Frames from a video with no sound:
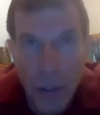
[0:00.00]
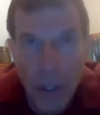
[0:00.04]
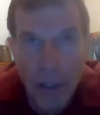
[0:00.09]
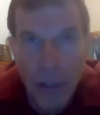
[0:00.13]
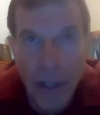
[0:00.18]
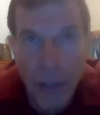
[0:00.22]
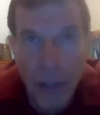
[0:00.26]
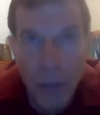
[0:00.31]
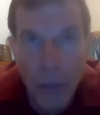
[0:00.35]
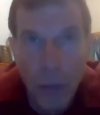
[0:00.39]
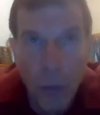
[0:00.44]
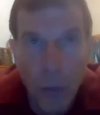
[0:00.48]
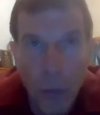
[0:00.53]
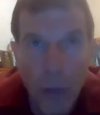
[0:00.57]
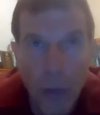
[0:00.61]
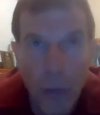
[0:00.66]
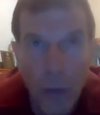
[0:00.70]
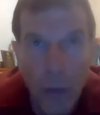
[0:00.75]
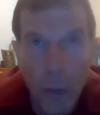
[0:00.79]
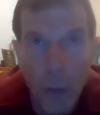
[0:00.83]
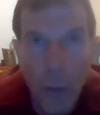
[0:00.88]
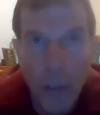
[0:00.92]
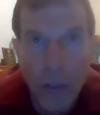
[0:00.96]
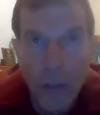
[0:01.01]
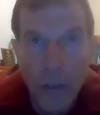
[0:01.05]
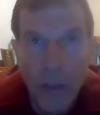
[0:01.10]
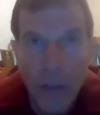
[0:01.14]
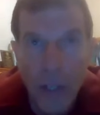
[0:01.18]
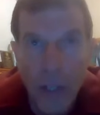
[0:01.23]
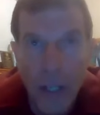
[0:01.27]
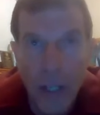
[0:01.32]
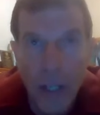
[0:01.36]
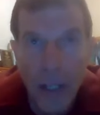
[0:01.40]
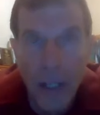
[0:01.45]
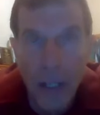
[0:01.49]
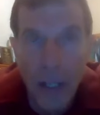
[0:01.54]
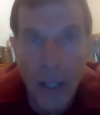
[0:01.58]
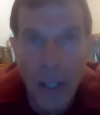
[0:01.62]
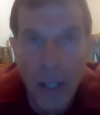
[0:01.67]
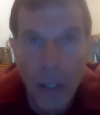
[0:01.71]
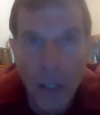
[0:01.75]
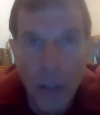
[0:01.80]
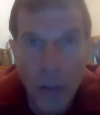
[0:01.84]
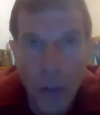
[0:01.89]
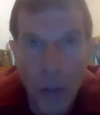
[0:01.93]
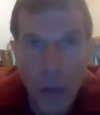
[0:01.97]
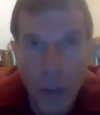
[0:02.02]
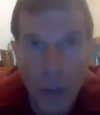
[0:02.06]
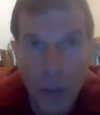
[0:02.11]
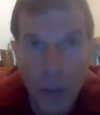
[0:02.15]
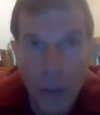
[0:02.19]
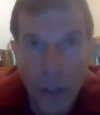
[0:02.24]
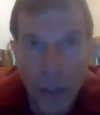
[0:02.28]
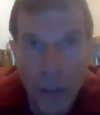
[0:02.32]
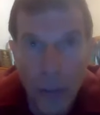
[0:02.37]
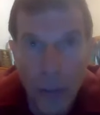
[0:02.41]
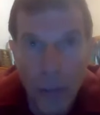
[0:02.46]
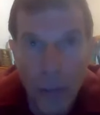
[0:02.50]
And that was one of the questions that I saw sent